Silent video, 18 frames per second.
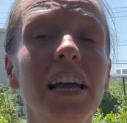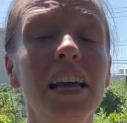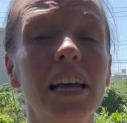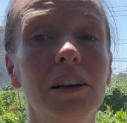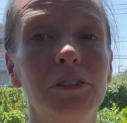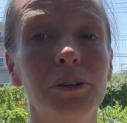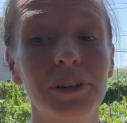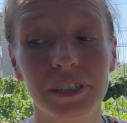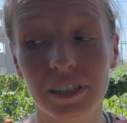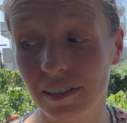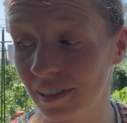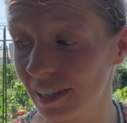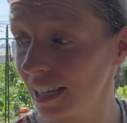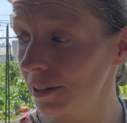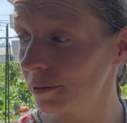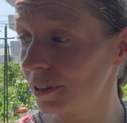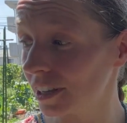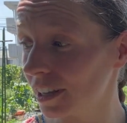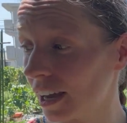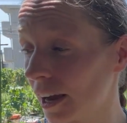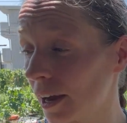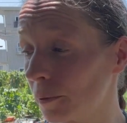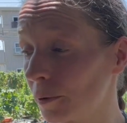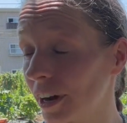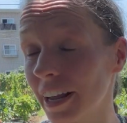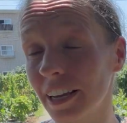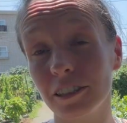If you want to see what
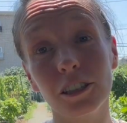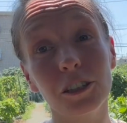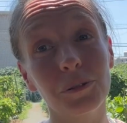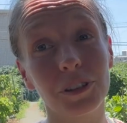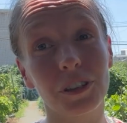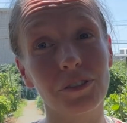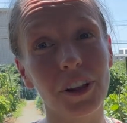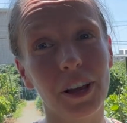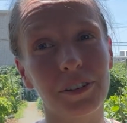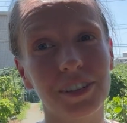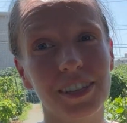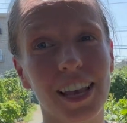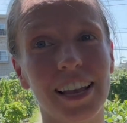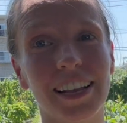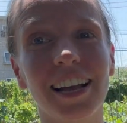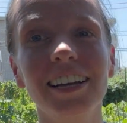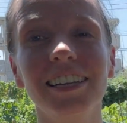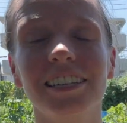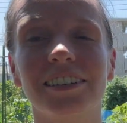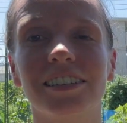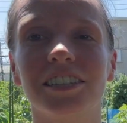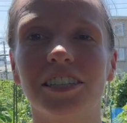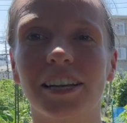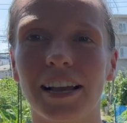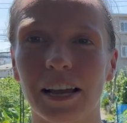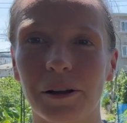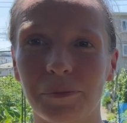I do with the flowers that I cut, you can
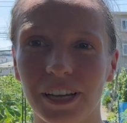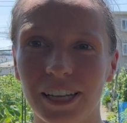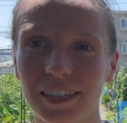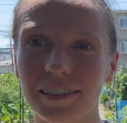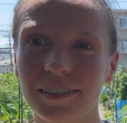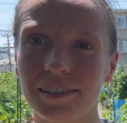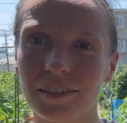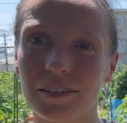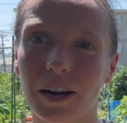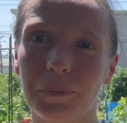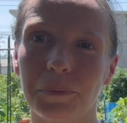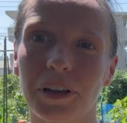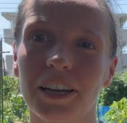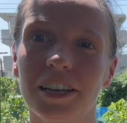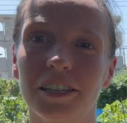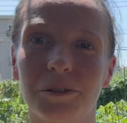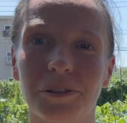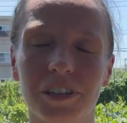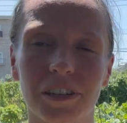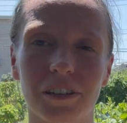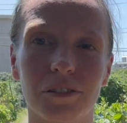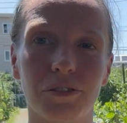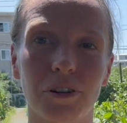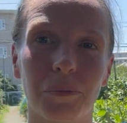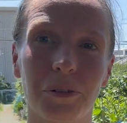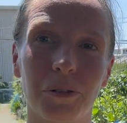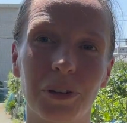check out my Instagram page, which is
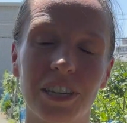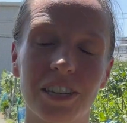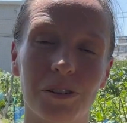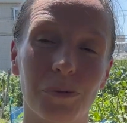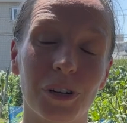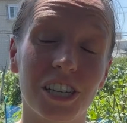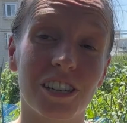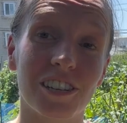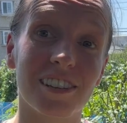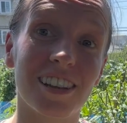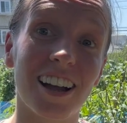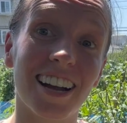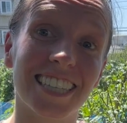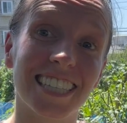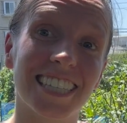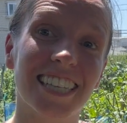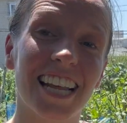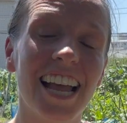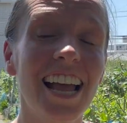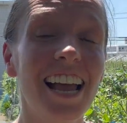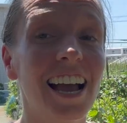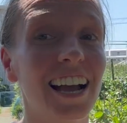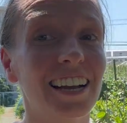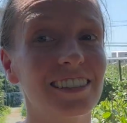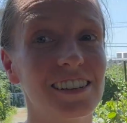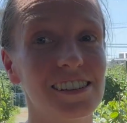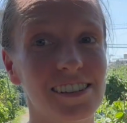From the Witch's Garden,
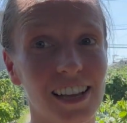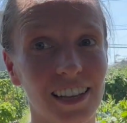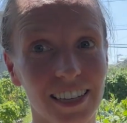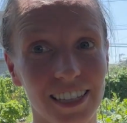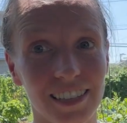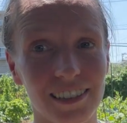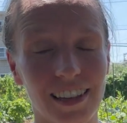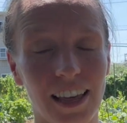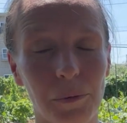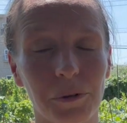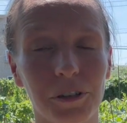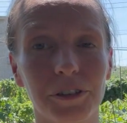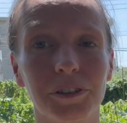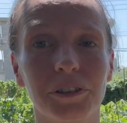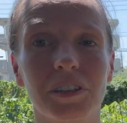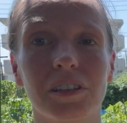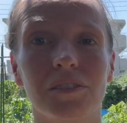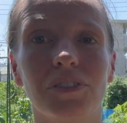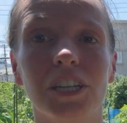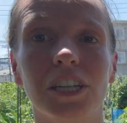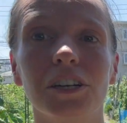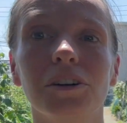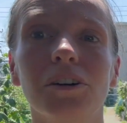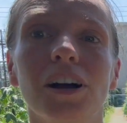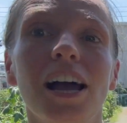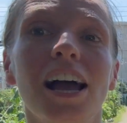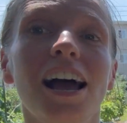and there's a link to that below this
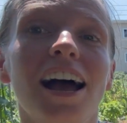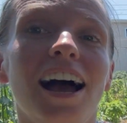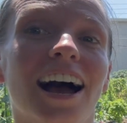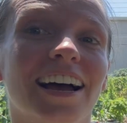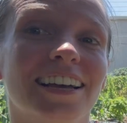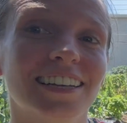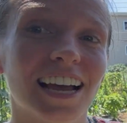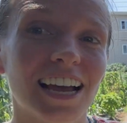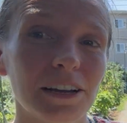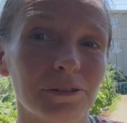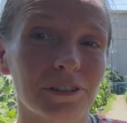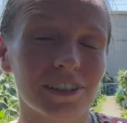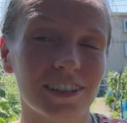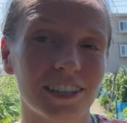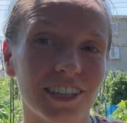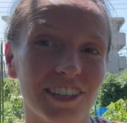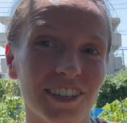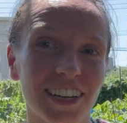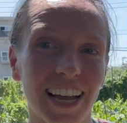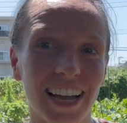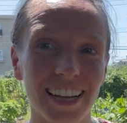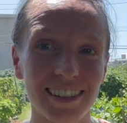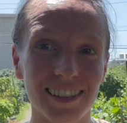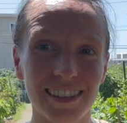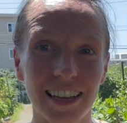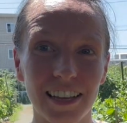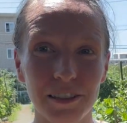video. And I will see you
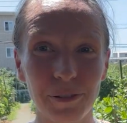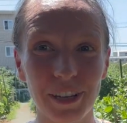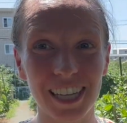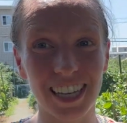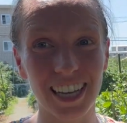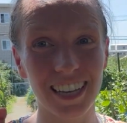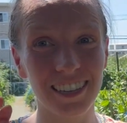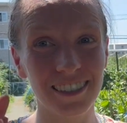guys next week.